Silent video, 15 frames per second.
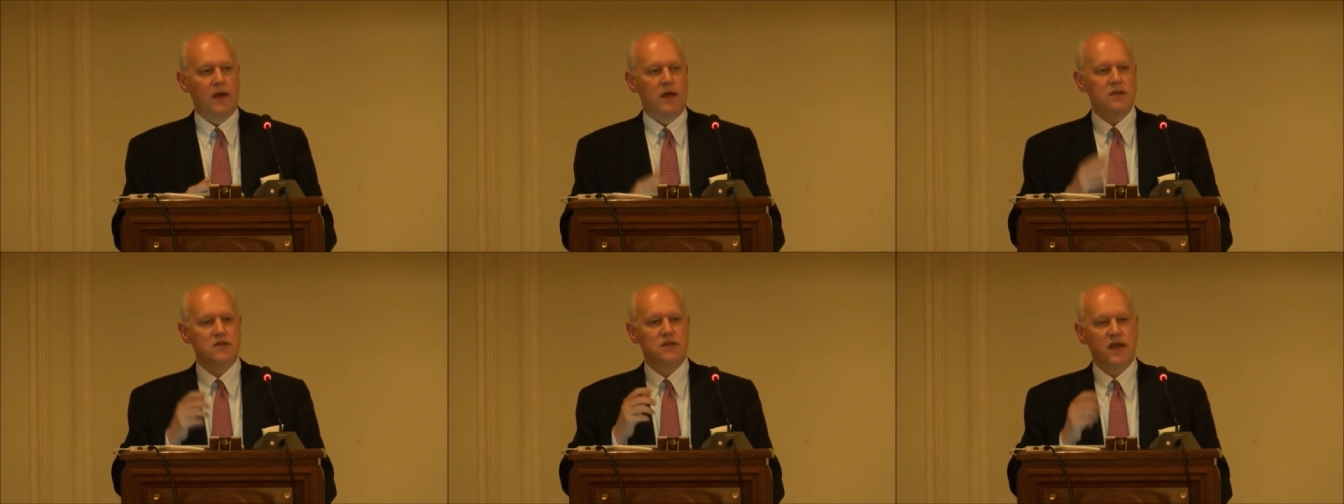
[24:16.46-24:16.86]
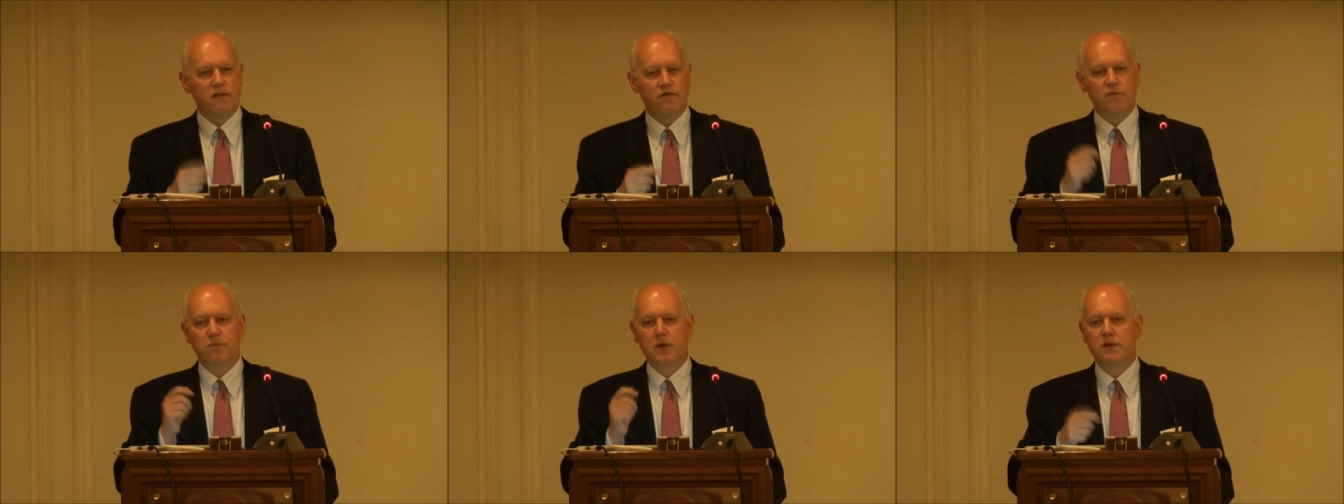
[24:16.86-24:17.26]
has
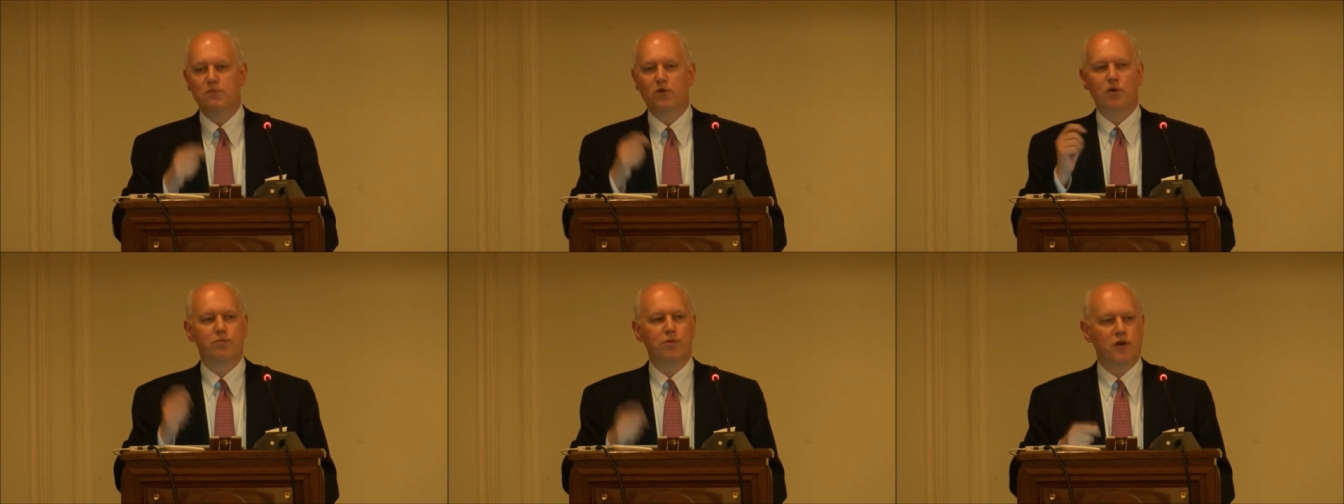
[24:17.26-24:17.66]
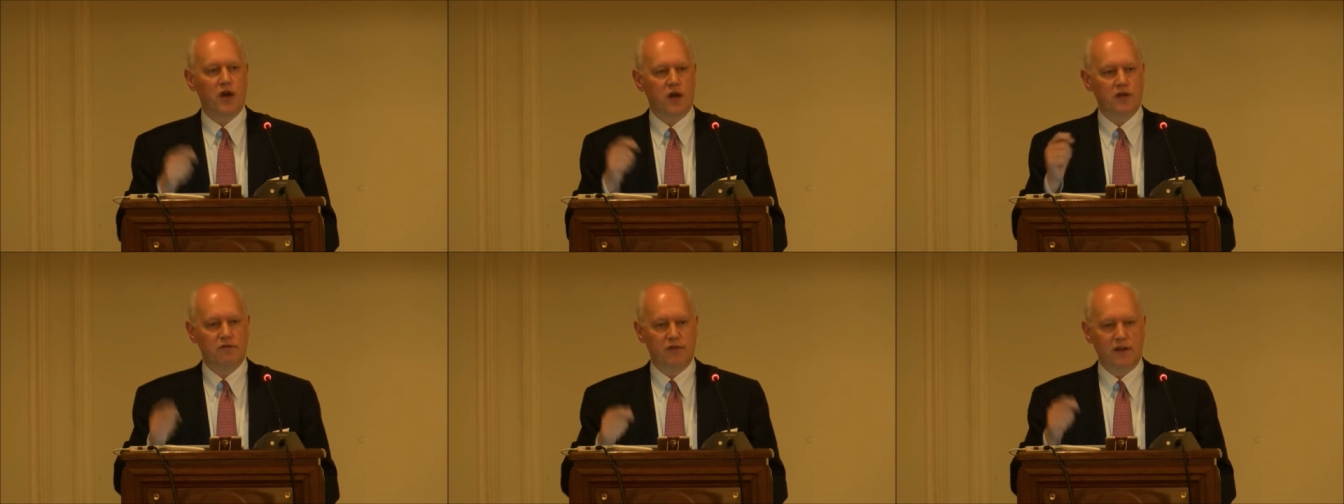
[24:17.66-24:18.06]
never been more
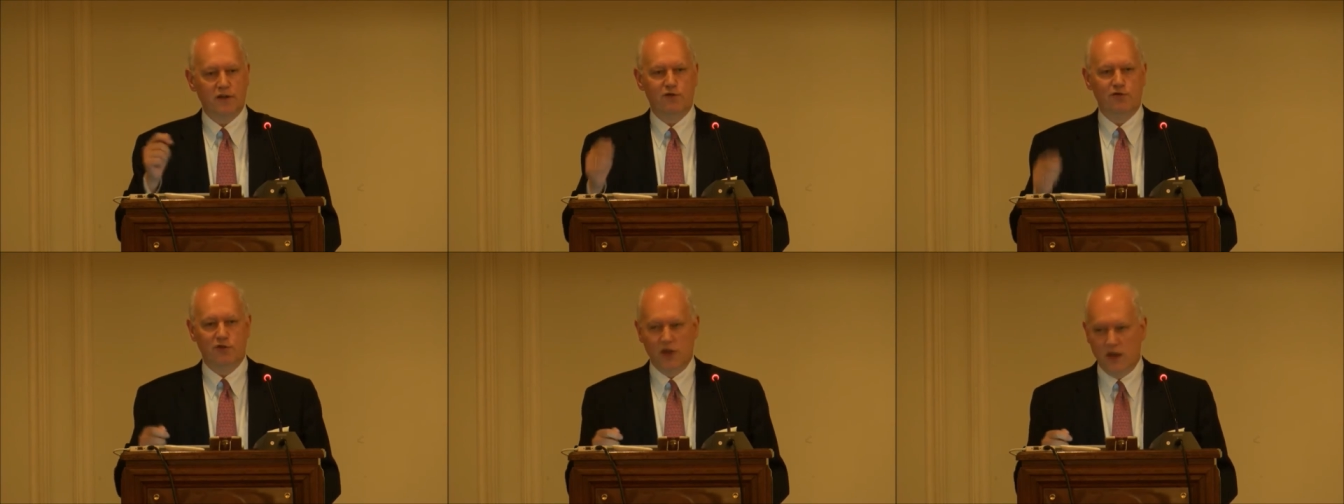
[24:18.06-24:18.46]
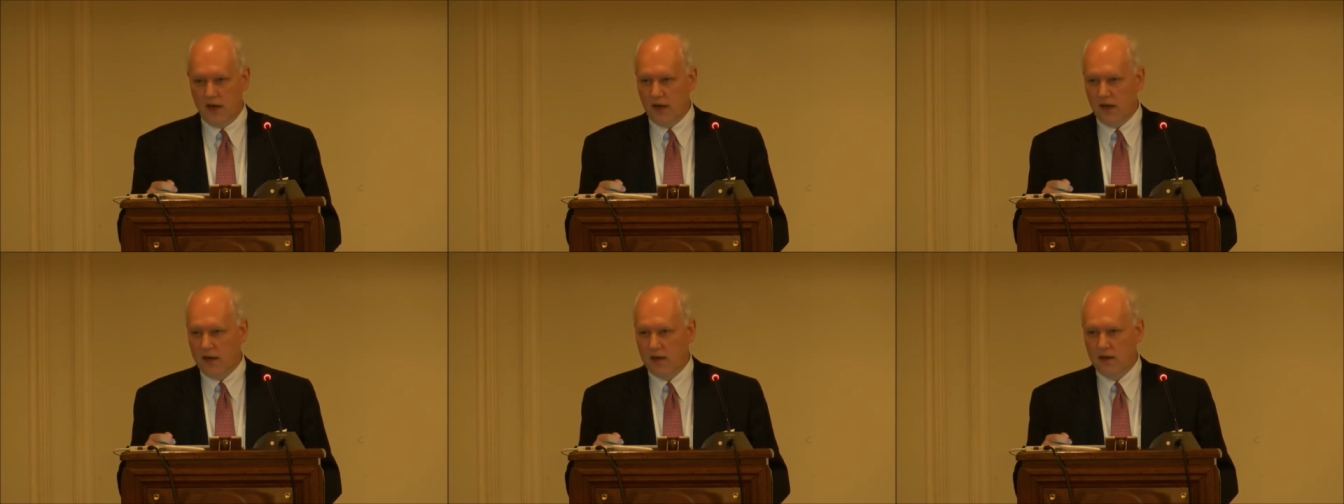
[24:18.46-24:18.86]
productive than
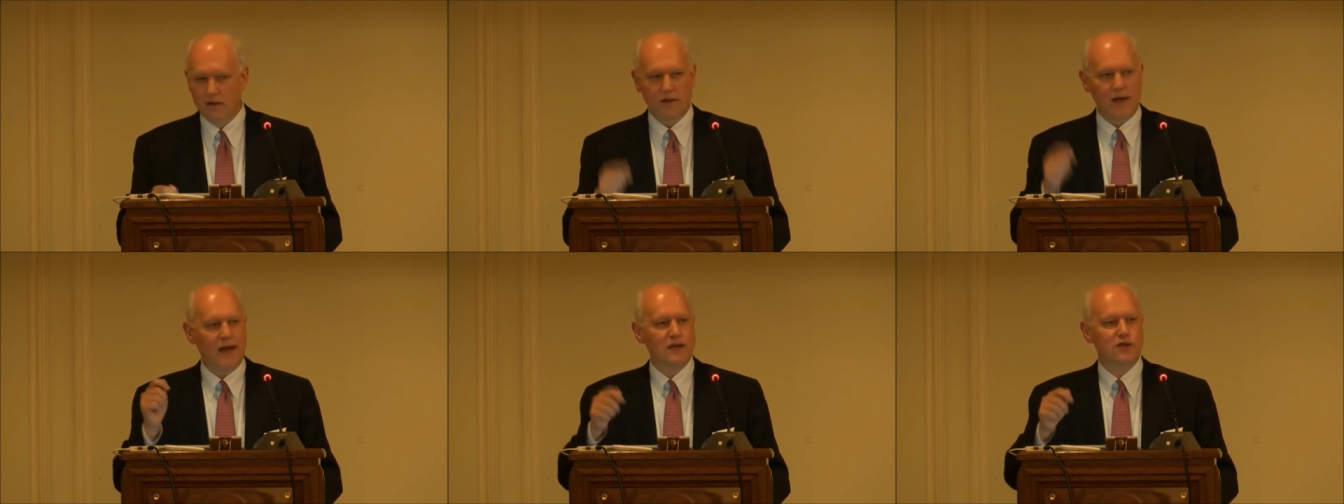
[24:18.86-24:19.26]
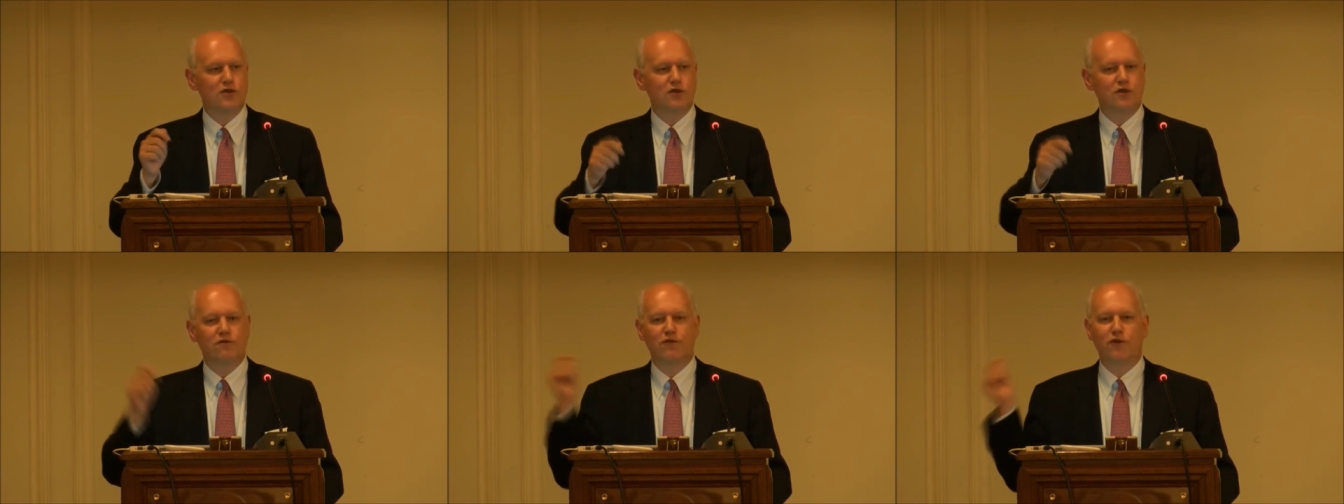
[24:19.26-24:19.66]
today,
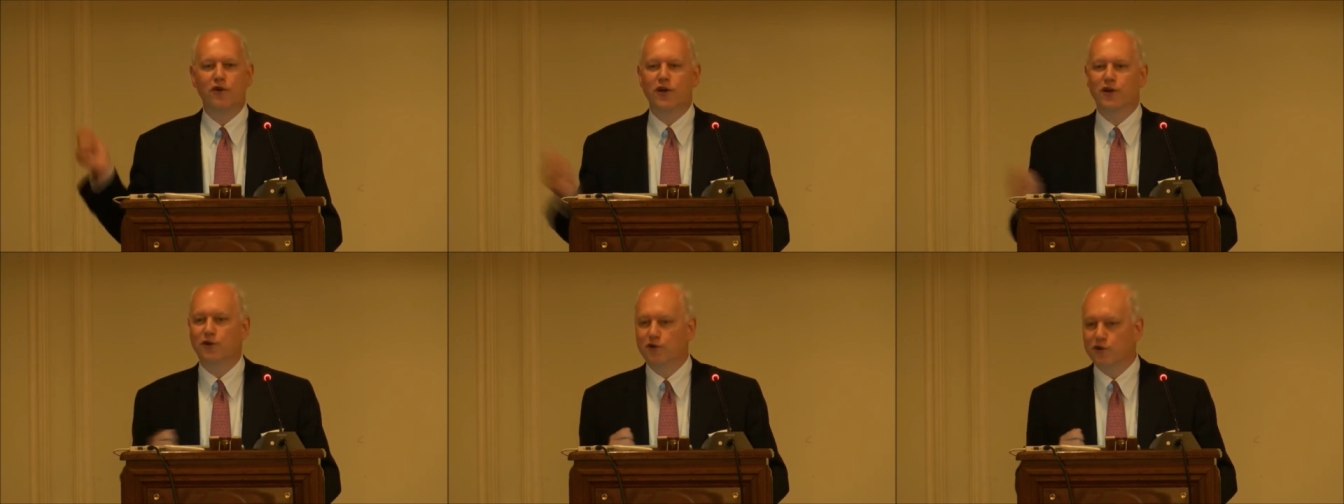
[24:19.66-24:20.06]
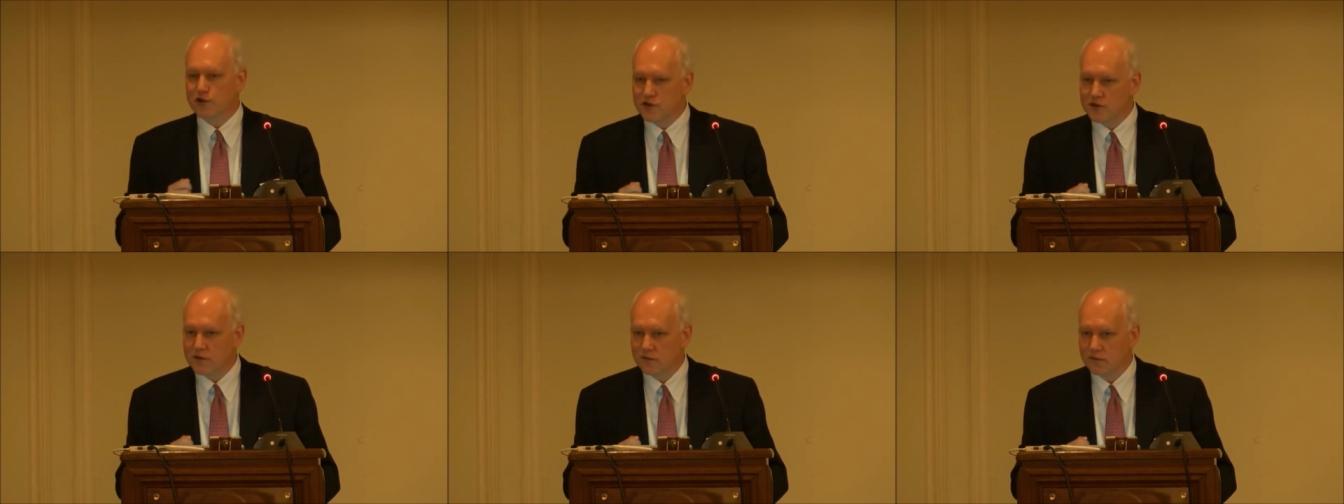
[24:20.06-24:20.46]
thanks to the foreign
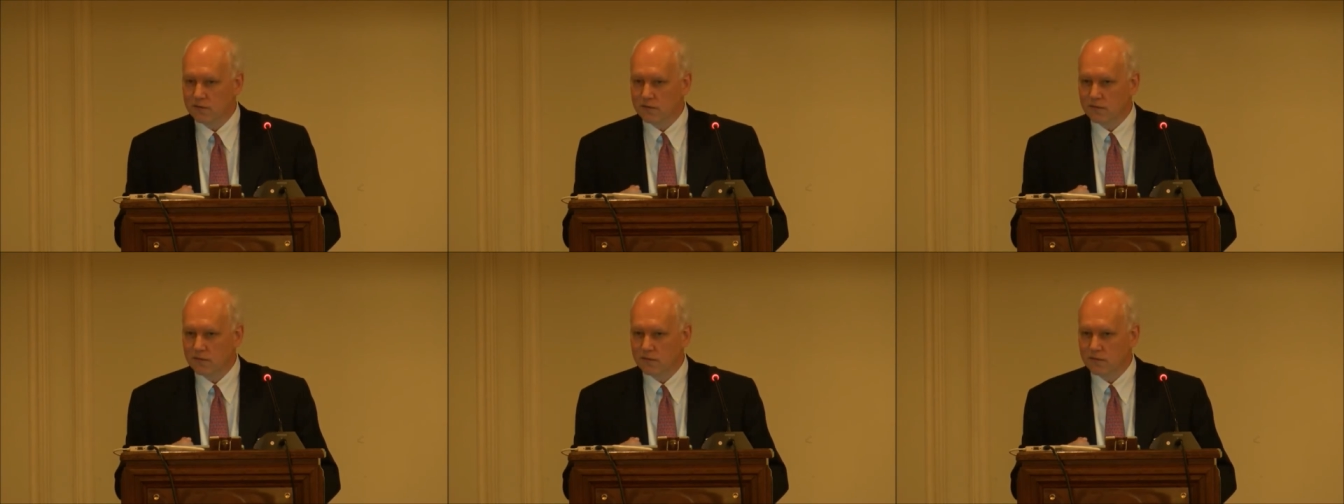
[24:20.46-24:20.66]
owners.